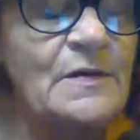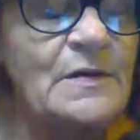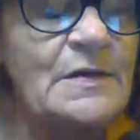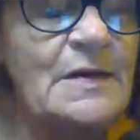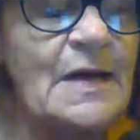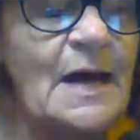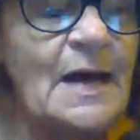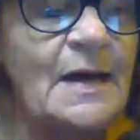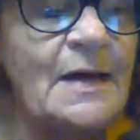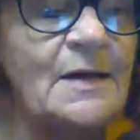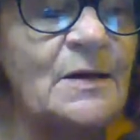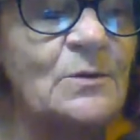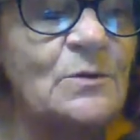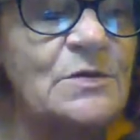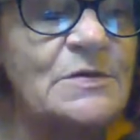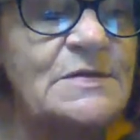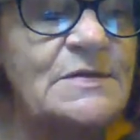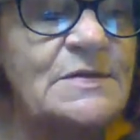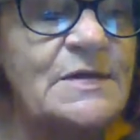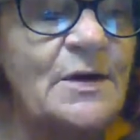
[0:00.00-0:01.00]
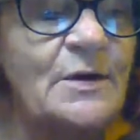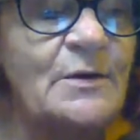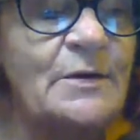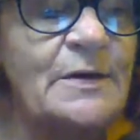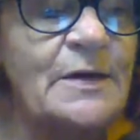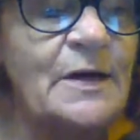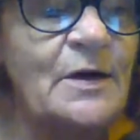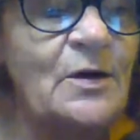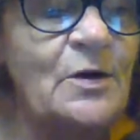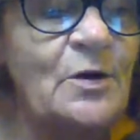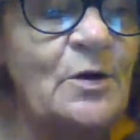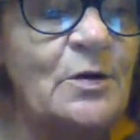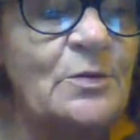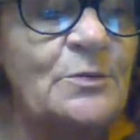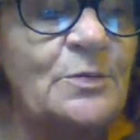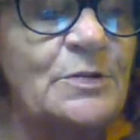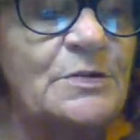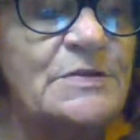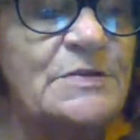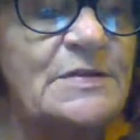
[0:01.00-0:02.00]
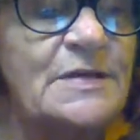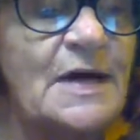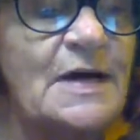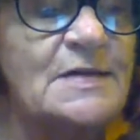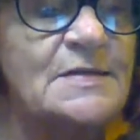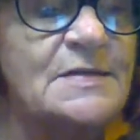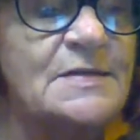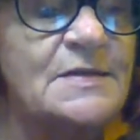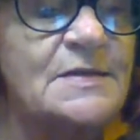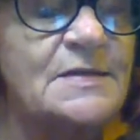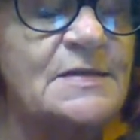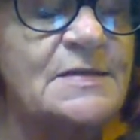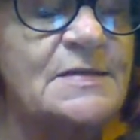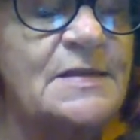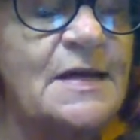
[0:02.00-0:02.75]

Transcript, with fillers: that Diana was staring at her in precisely the